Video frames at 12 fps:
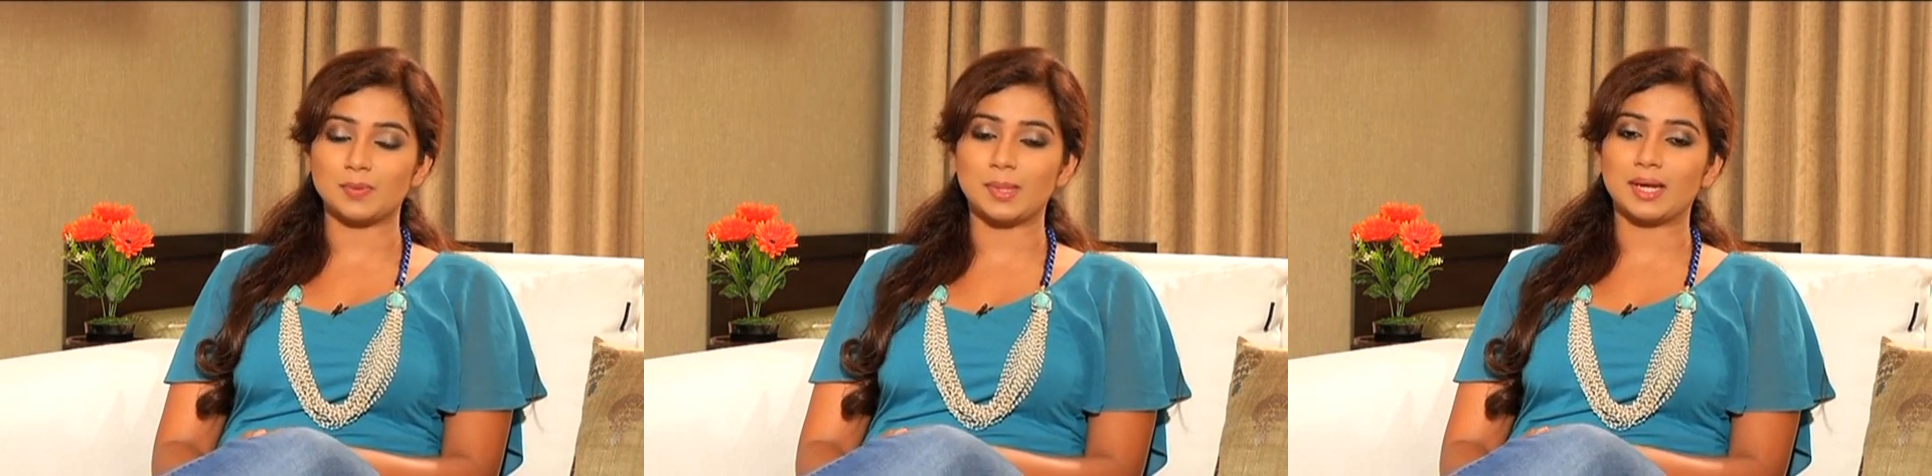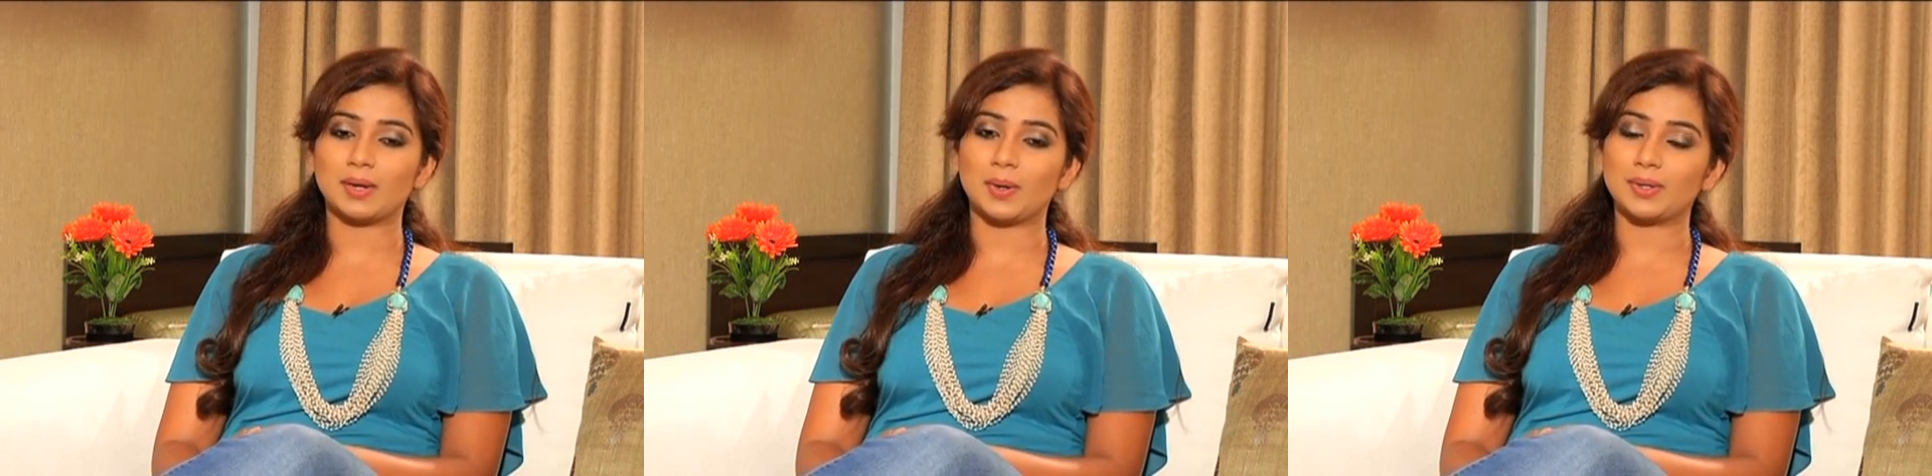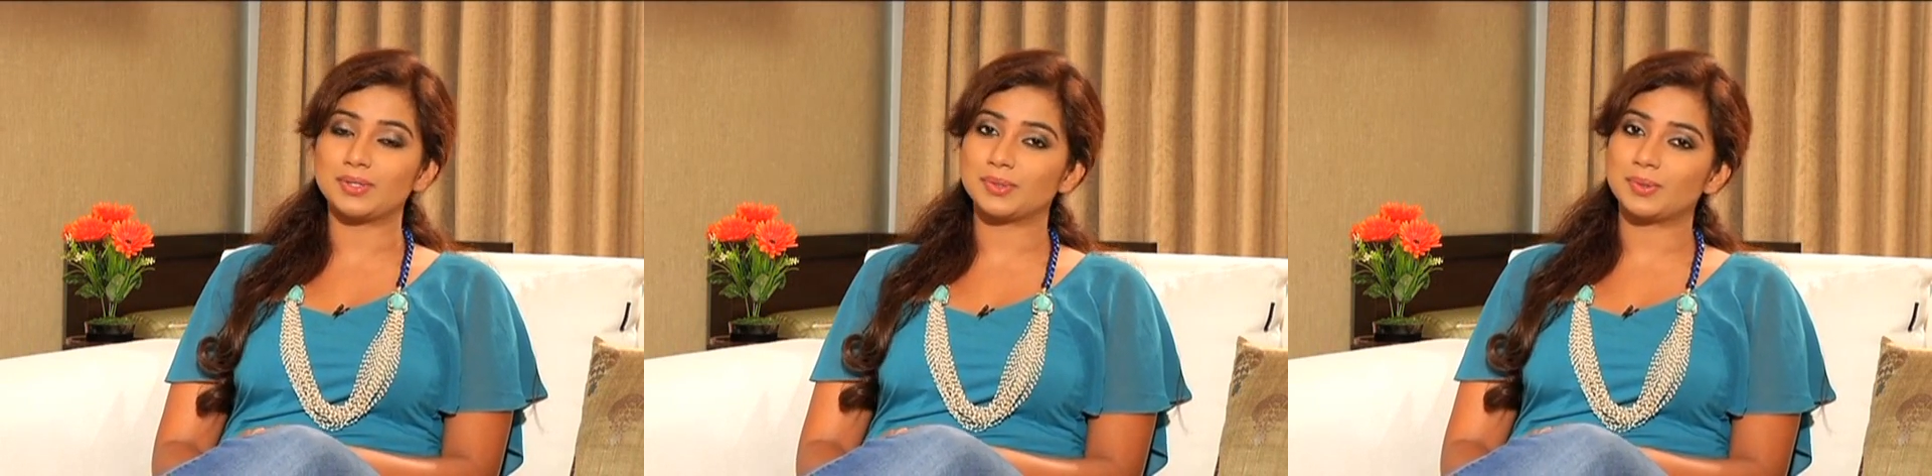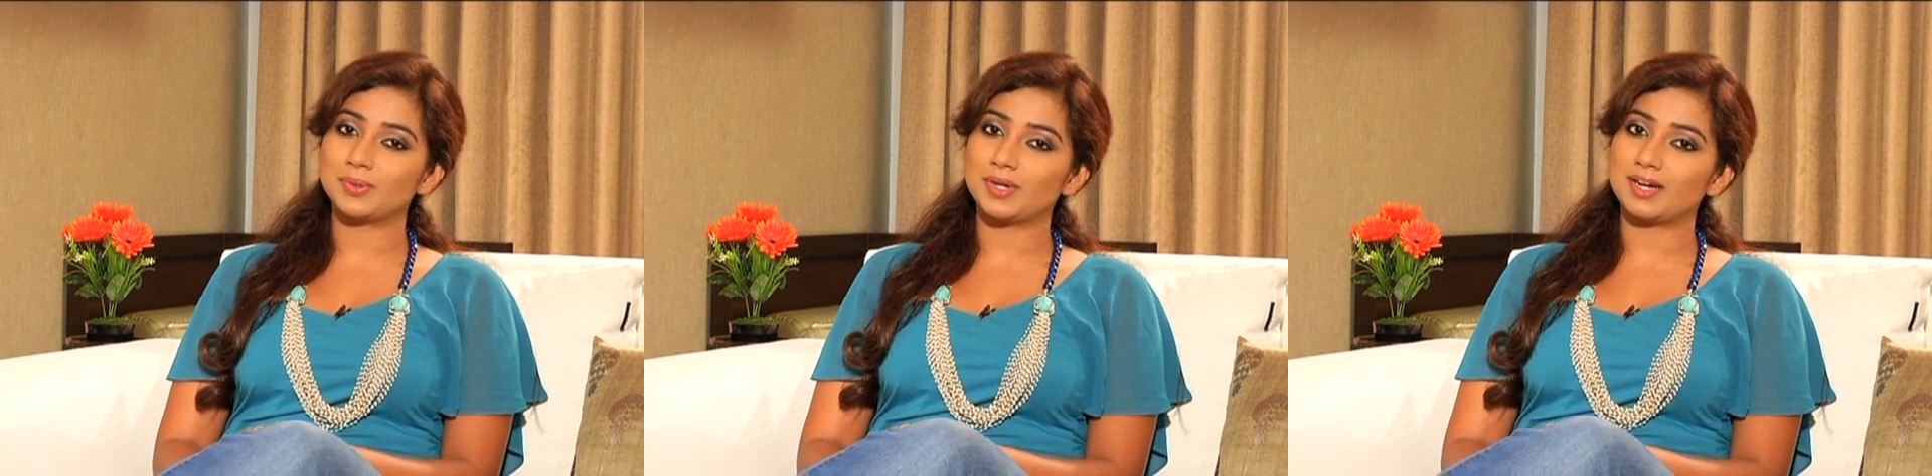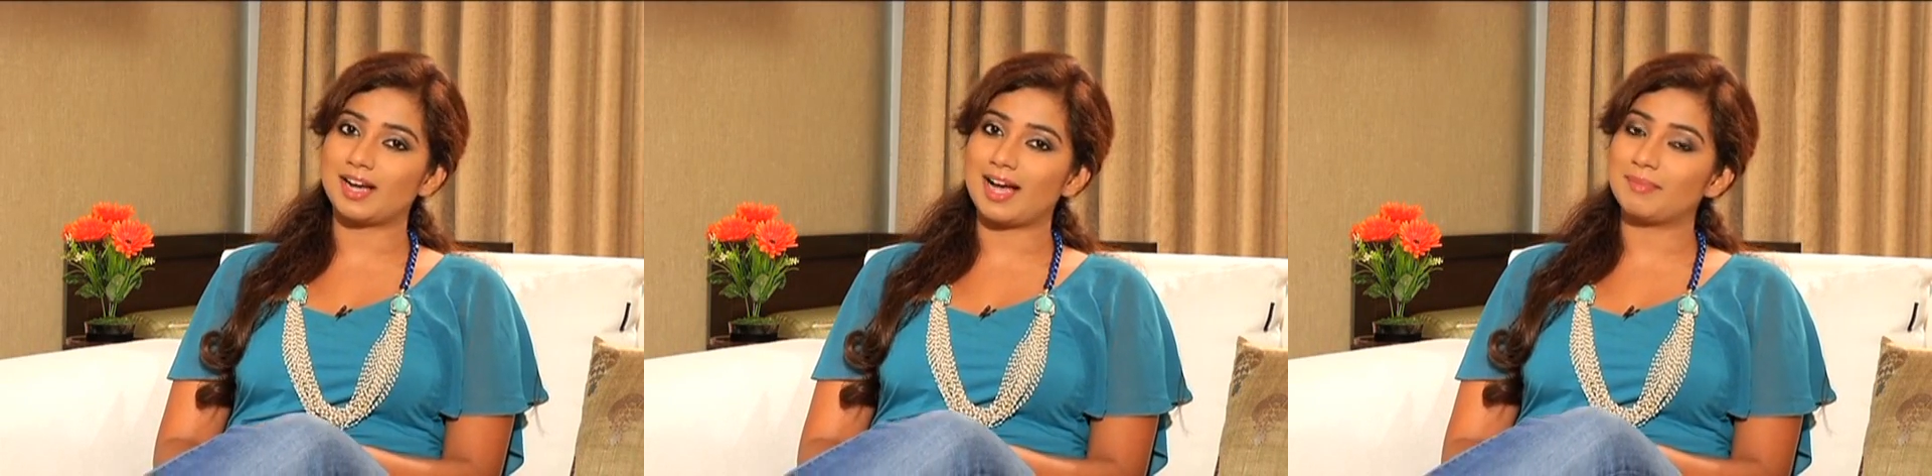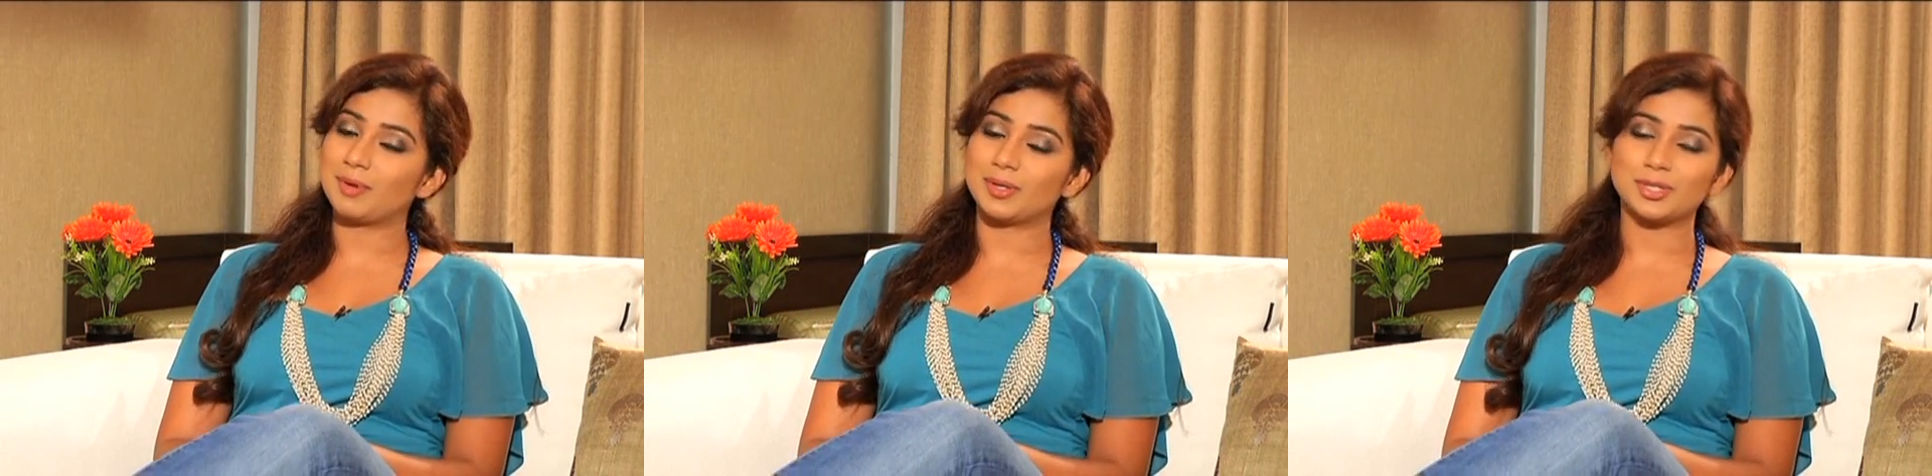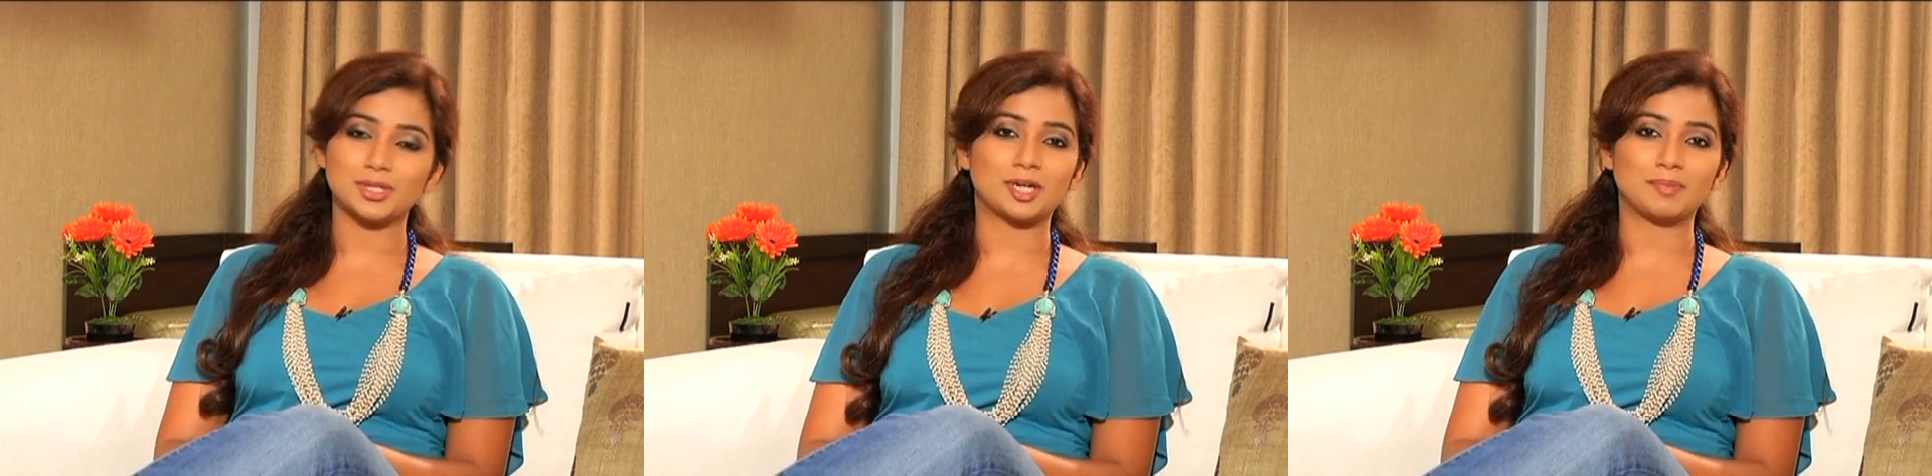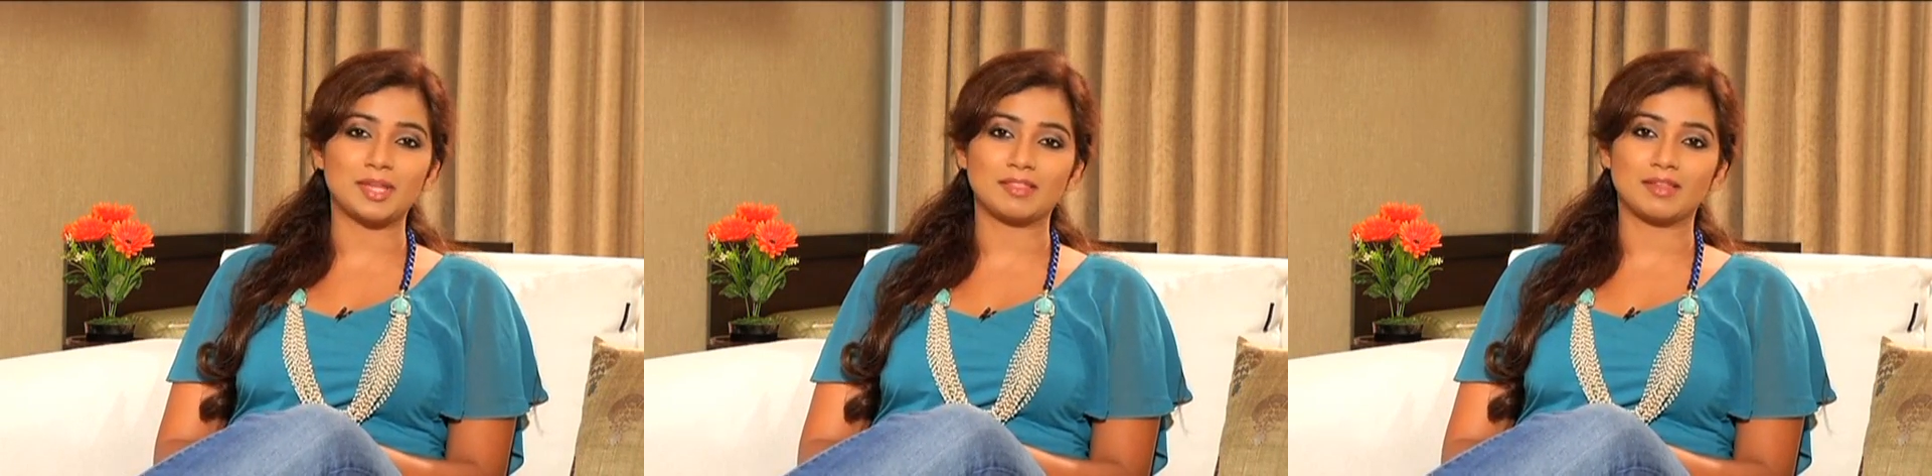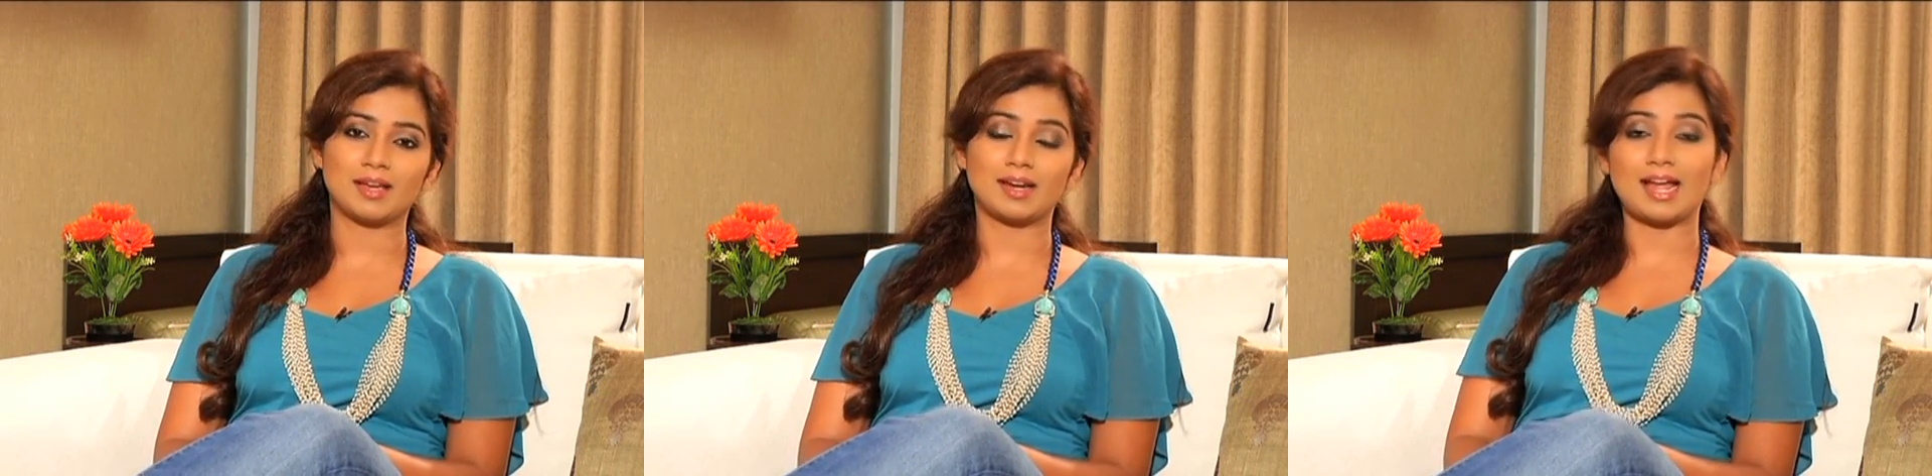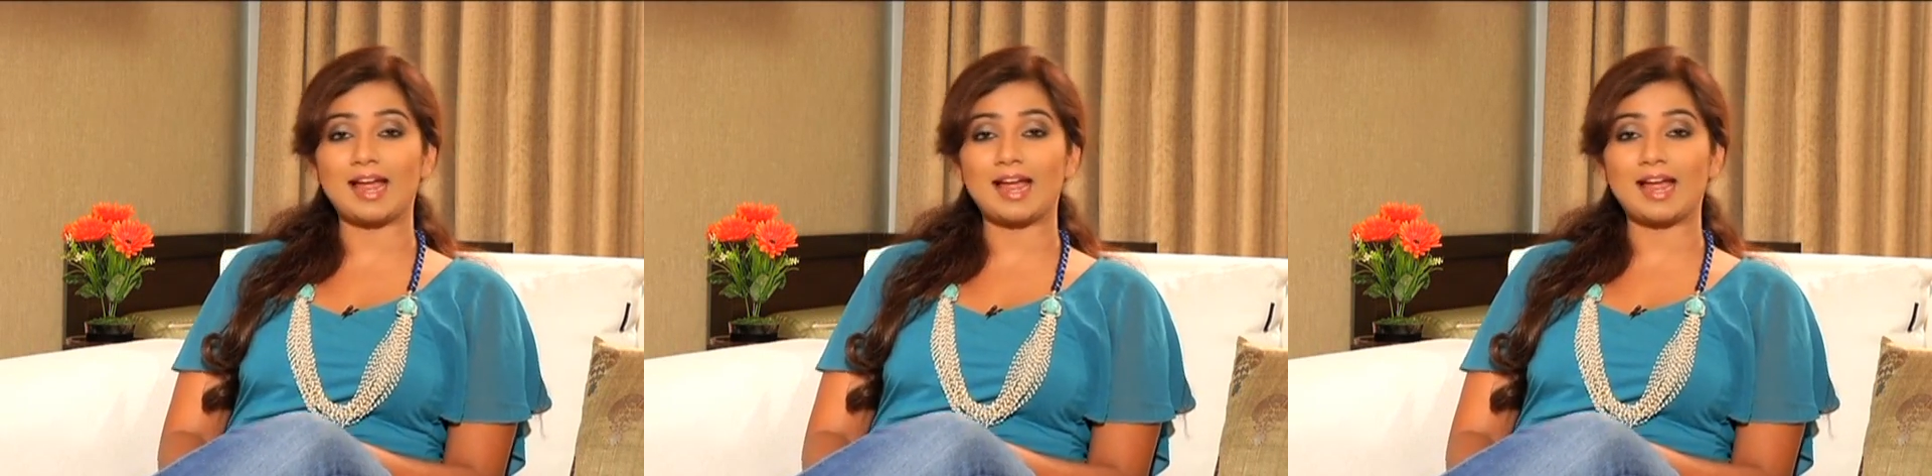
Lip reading: I'm also coming there